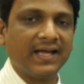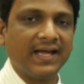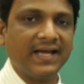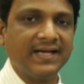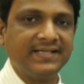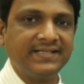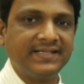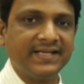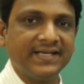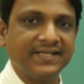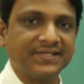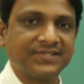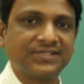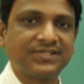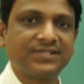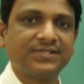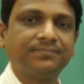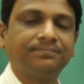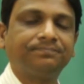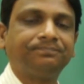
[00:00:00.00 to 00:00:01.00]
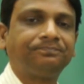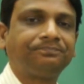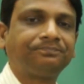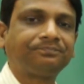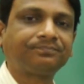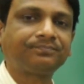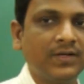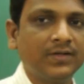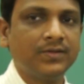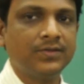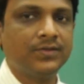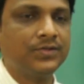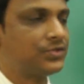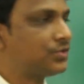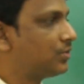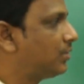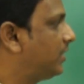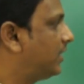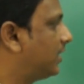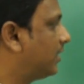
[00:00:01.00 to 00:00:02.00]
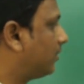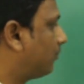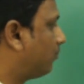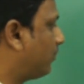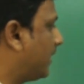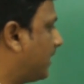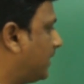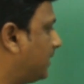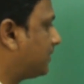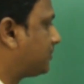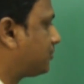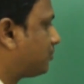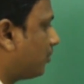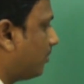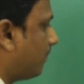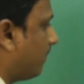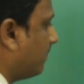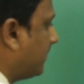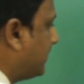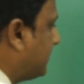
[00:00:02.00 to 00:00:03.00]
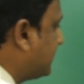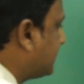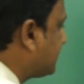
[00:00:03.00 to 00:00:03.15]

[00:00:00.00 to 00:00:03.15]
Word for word: and taste. So here we understood in